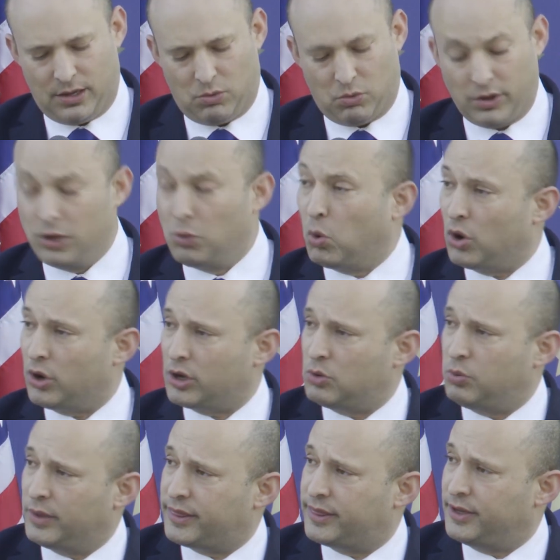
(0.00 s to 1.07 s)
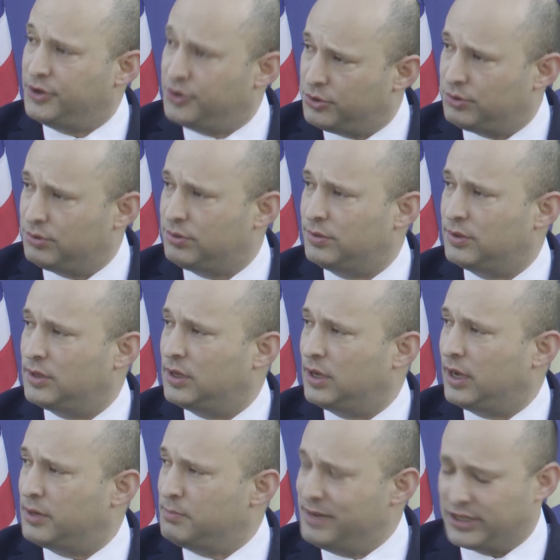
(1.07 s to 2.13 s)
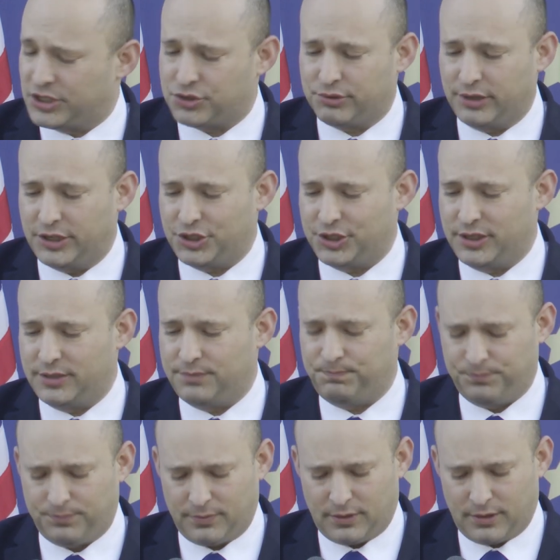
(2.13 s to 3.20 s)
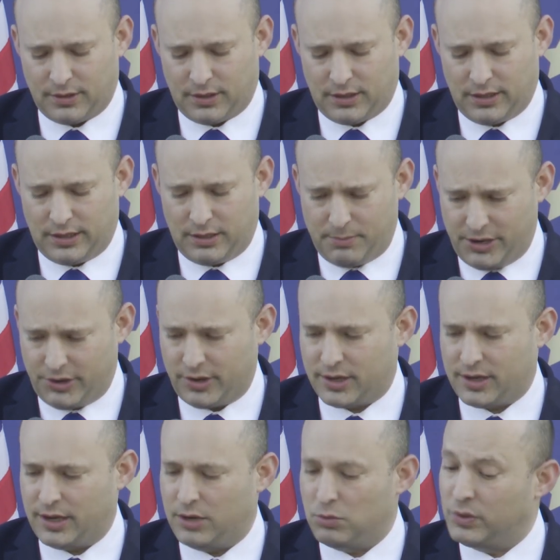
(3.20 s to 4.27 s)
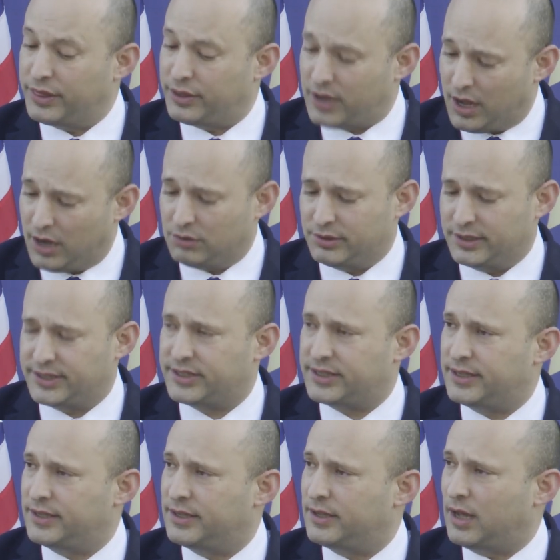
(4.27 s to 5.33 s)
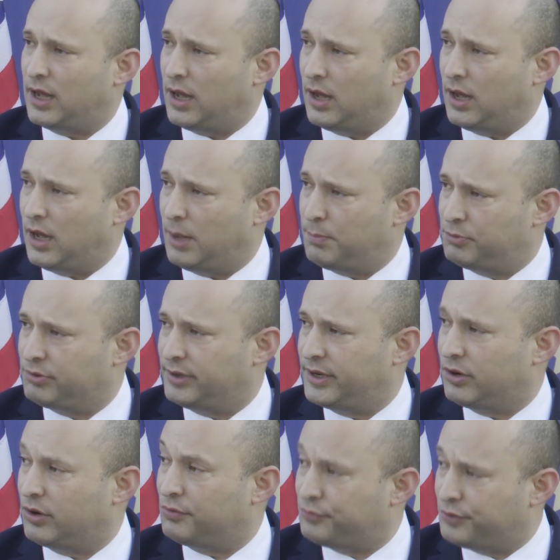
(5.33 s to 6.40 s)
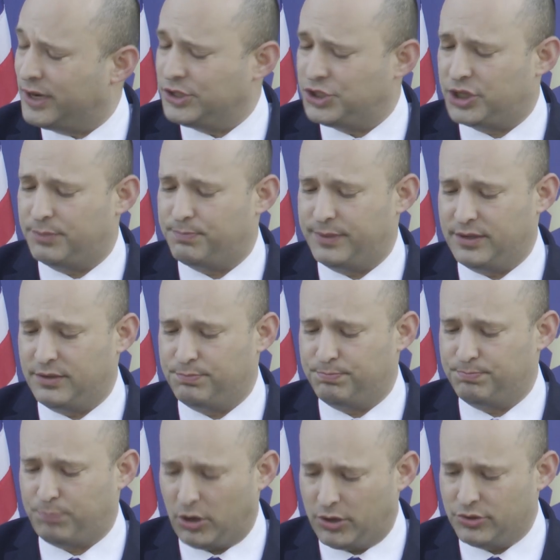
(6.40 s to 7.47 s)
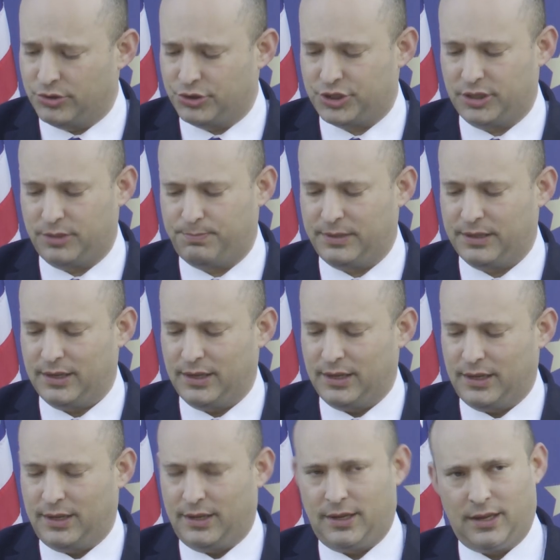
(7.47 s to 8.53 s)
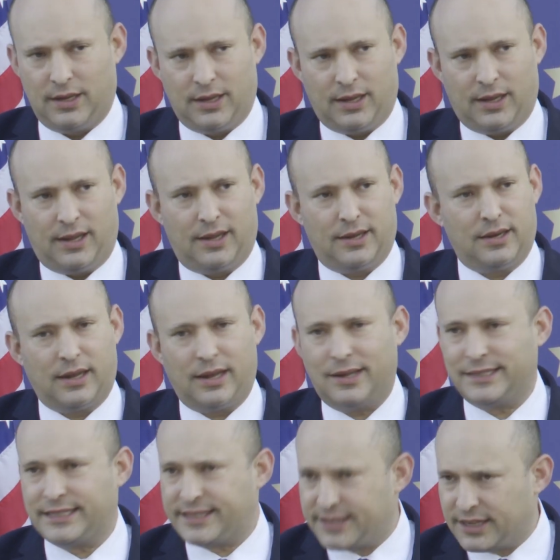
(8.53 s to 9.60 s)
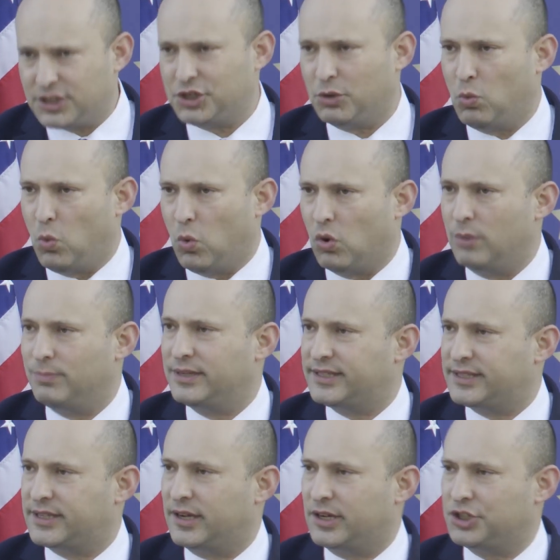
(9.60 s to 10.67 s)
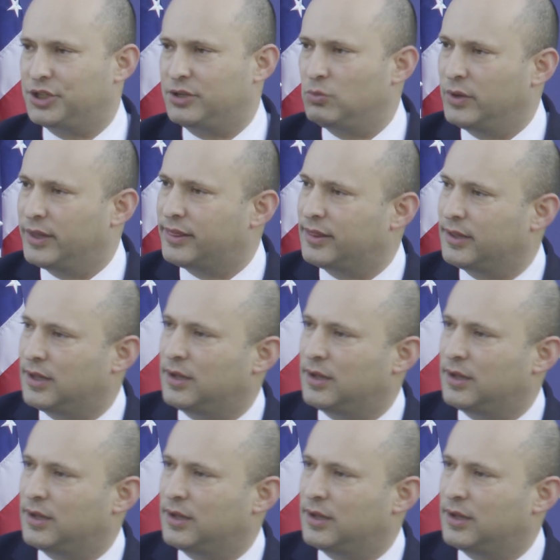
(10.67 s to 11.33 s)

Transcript: We're going to work with the new administration in America and with Congress to upgrade our friendship and partnership. And I had such a warm discussion with